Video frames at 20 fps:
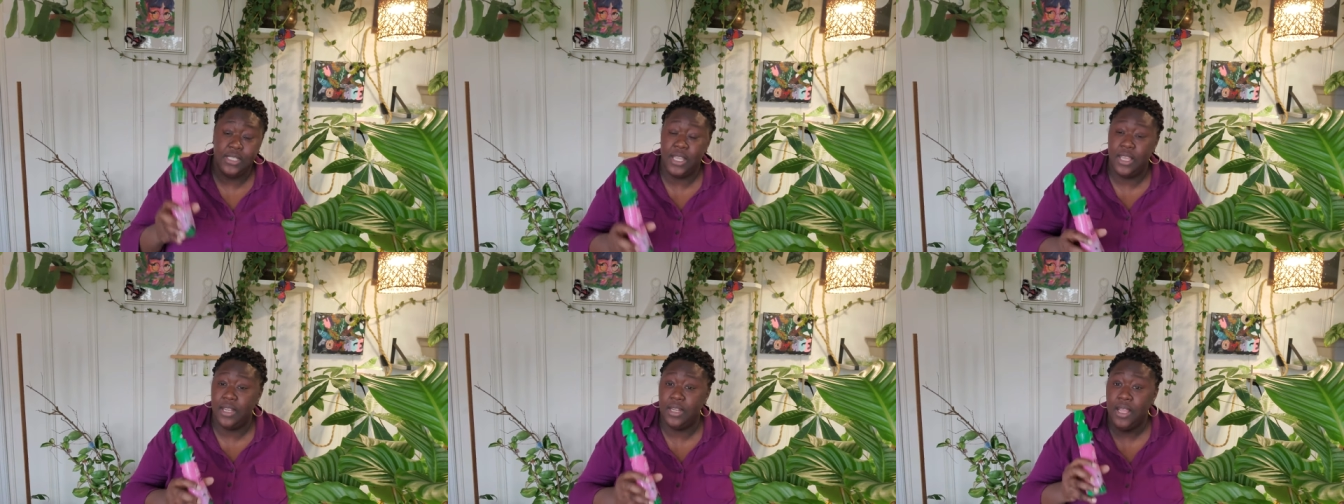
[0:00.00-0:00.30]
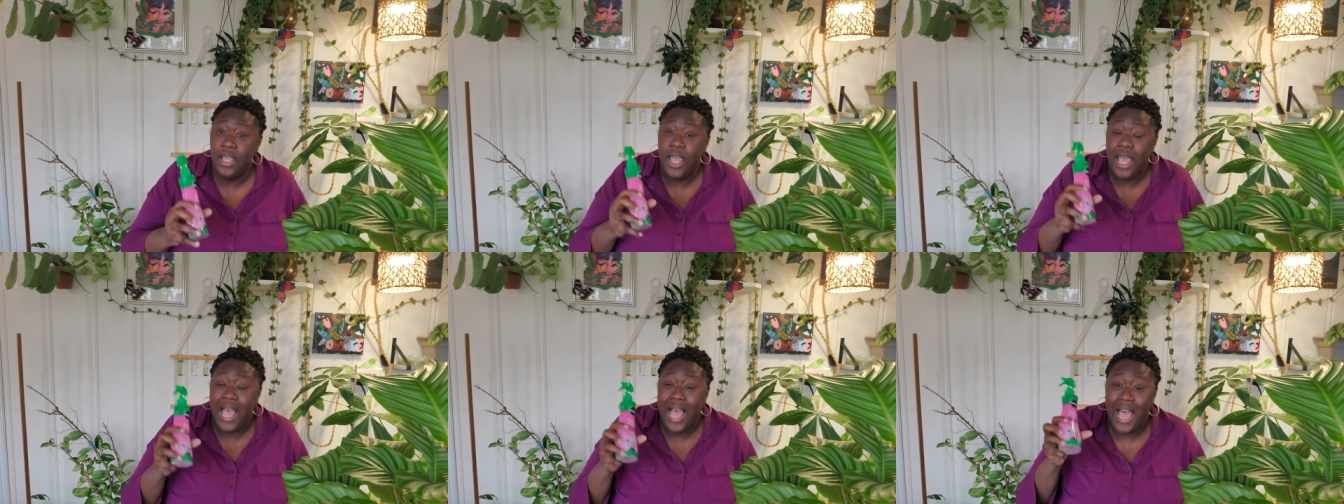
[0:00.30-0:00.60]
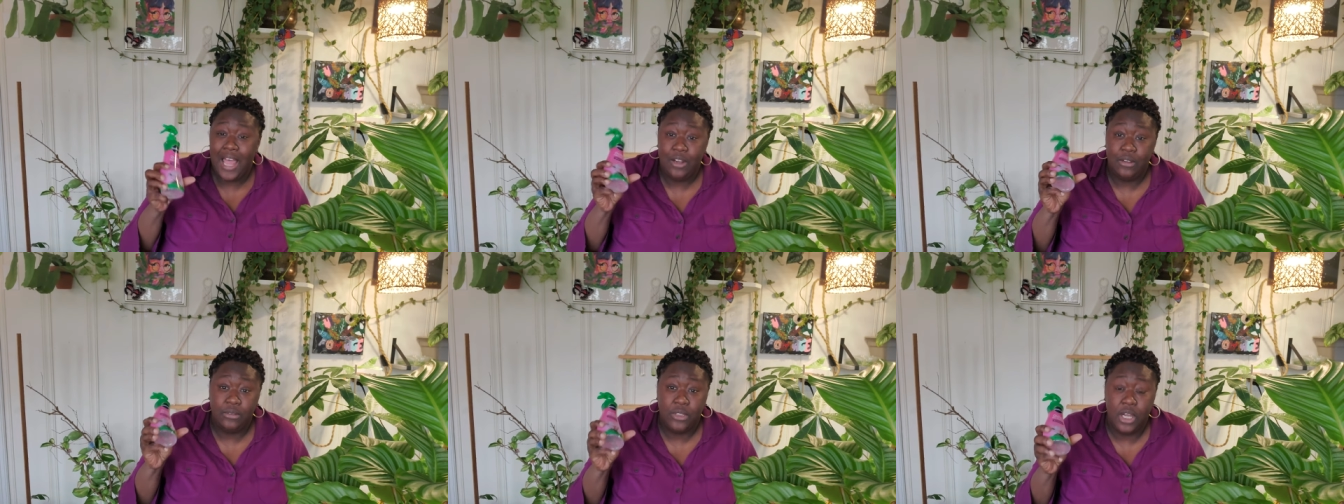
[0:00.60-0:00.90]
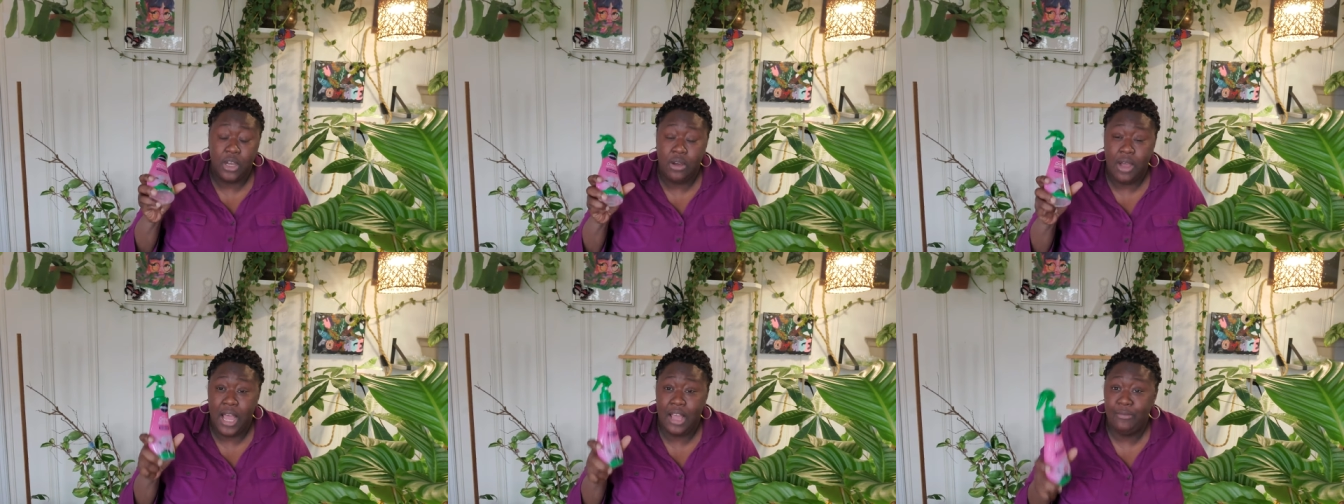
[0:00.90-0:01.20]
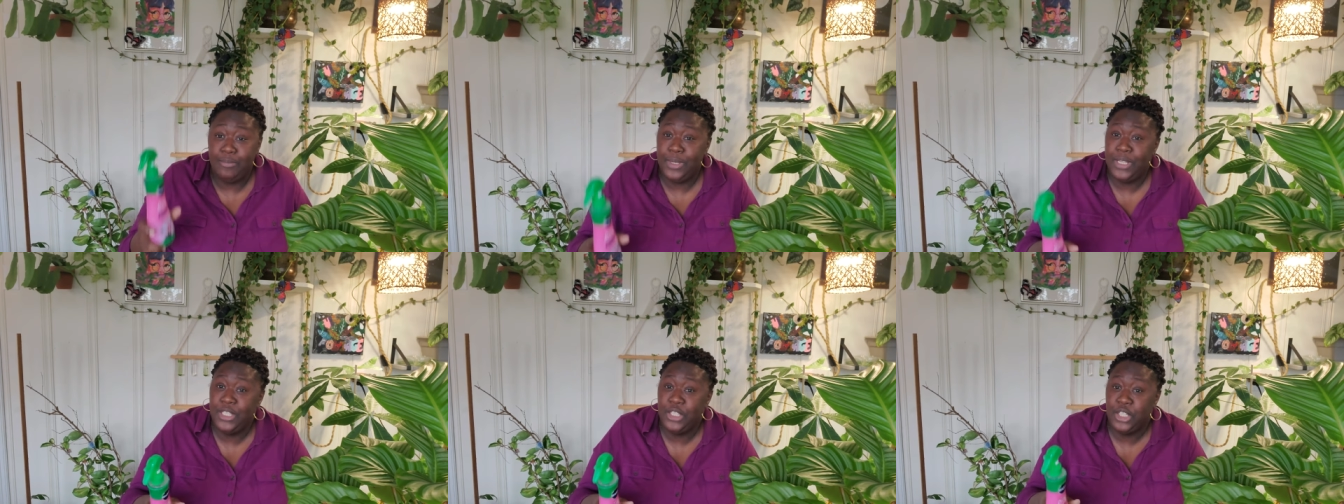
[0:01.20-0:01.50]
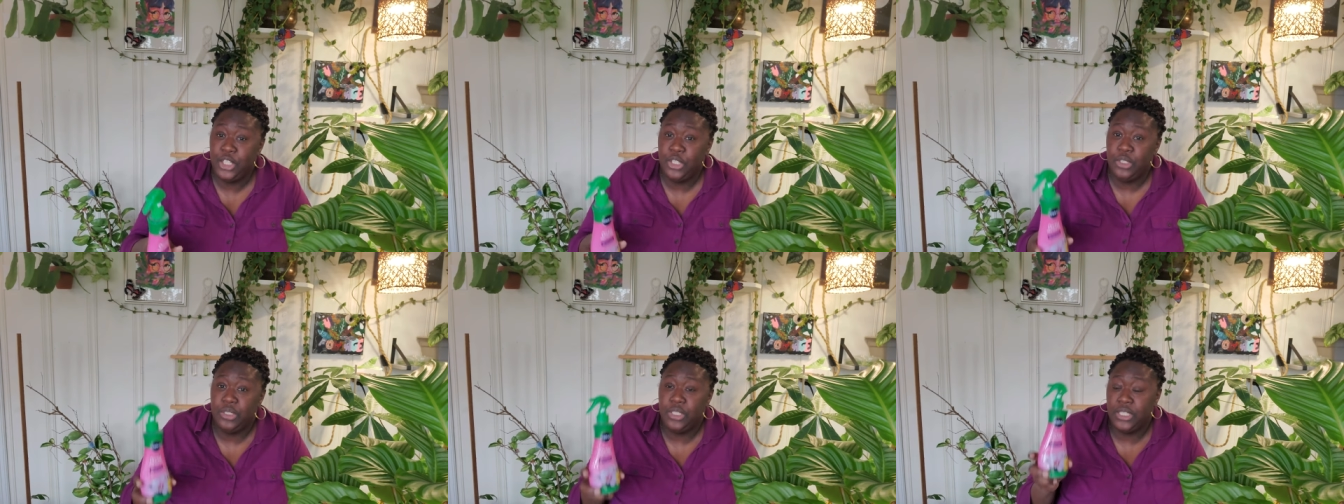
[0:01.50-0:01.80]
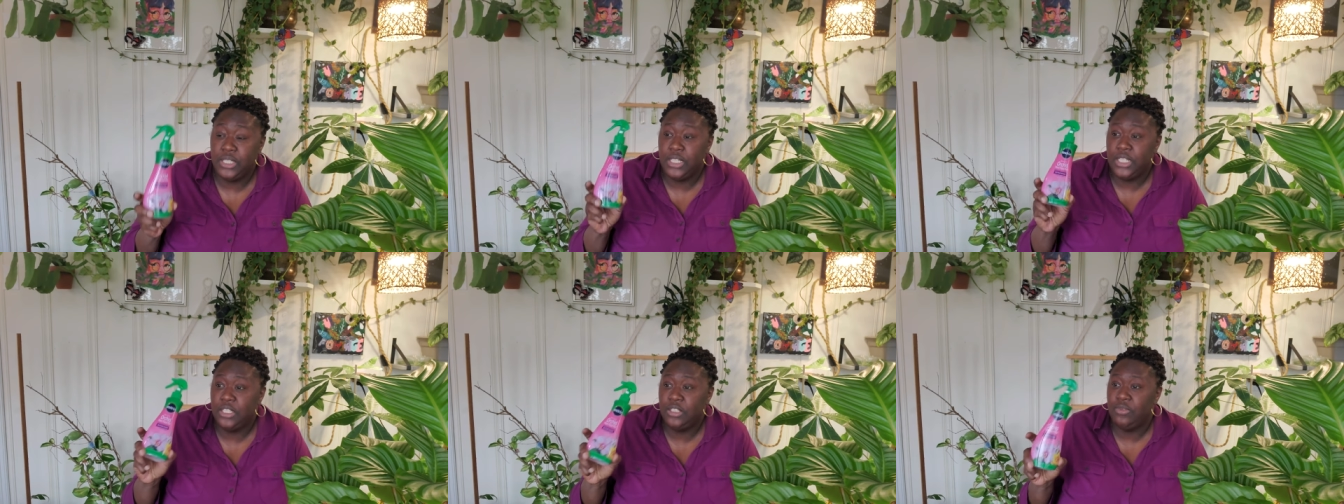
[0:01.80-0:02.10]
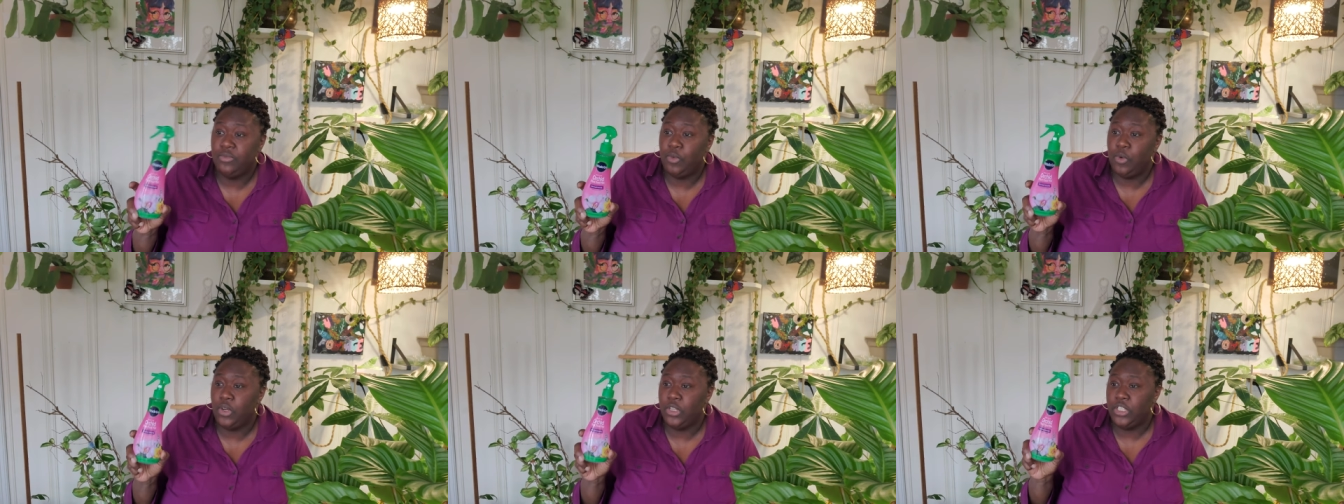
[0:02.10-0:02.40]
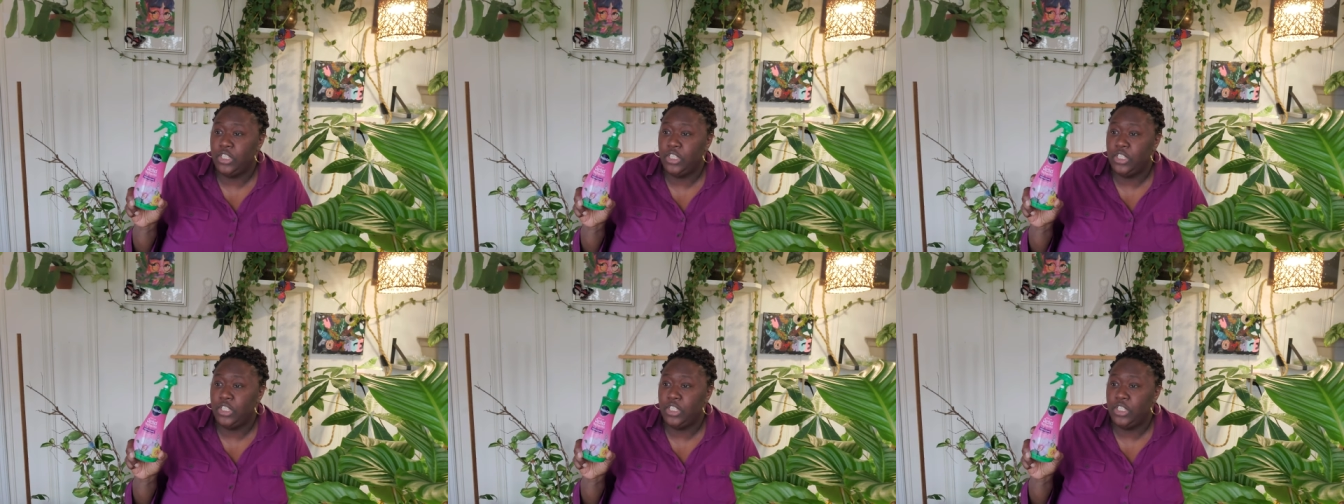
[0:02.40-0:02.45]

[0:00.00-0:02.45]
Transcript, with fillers: And I don't know, I've been using this for,